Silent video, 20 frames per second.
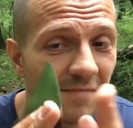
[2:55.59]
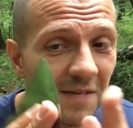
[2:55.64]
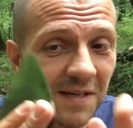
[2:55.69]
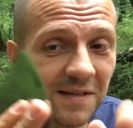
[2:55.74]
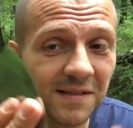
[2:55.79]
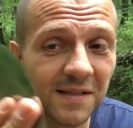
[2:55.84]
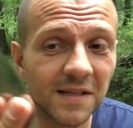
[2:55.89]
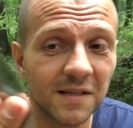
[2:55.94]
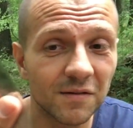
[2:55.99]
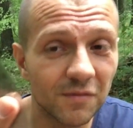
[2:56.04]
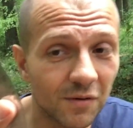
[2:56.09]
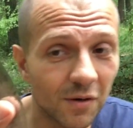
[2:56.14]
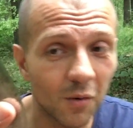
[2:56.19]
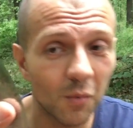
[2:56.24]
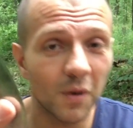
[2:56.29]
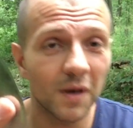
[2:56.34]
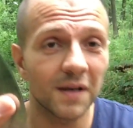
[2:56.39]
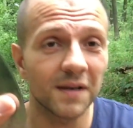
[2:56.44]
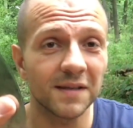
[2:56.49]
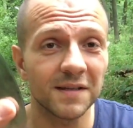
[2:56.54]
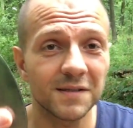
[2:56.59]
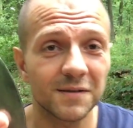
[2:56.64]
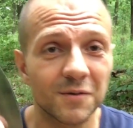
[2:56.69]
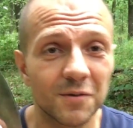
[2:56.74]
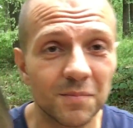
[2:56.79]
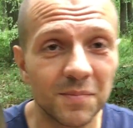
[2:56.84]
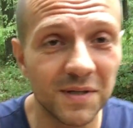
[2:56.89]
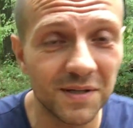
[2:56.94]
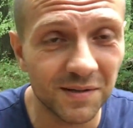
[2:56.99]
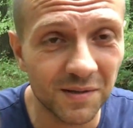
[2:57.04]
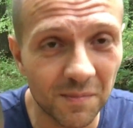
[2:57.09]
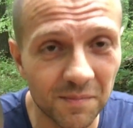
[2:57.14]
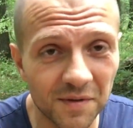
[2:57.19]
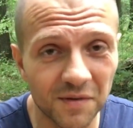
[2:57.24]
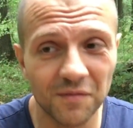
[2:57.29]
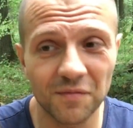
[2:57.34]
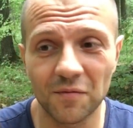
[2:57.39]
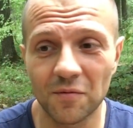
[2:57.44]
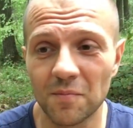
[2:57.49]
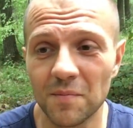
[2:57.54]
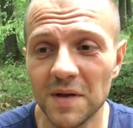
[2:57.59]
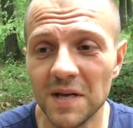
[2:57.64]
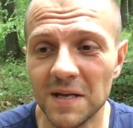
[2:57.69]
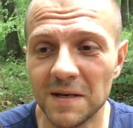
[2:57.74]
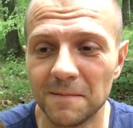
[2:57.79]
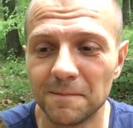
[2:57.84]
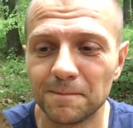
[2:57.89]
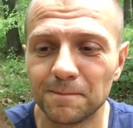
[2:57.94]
I said, you know what, this could be something for me.